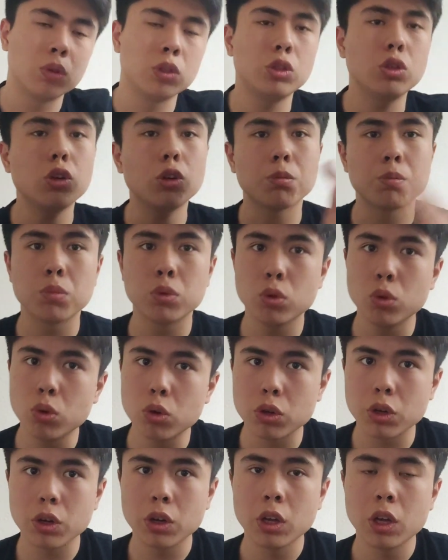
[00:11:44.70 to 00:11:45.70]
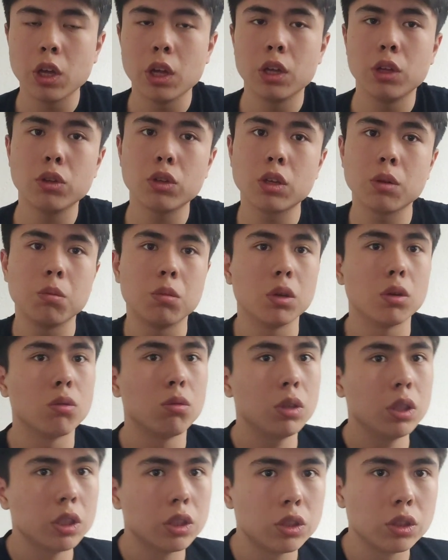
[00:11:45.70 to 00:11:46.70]
you're poor, you can be
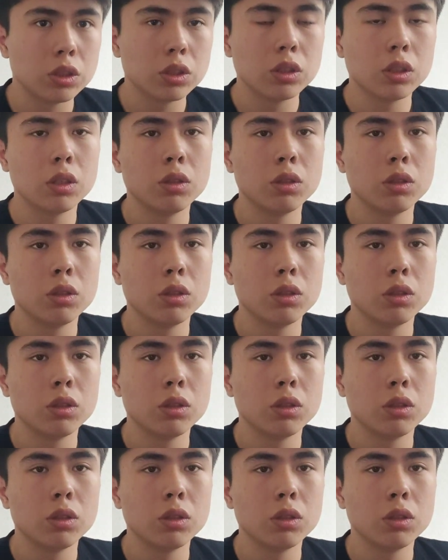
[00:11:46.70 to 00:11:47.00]
rich,